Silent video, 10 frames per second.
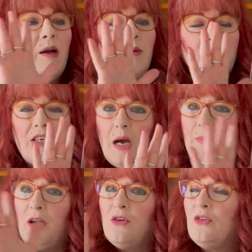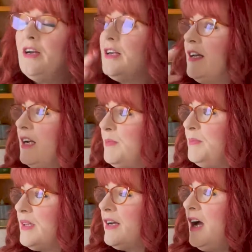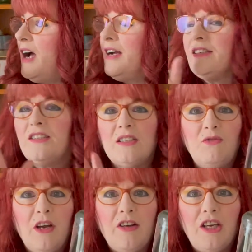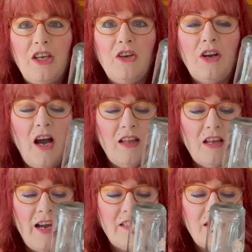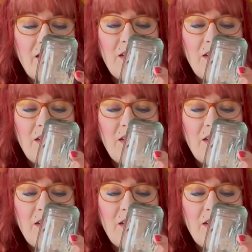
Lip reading: put your cup over it, get up in the middle of the night. Just very cute. I liked it.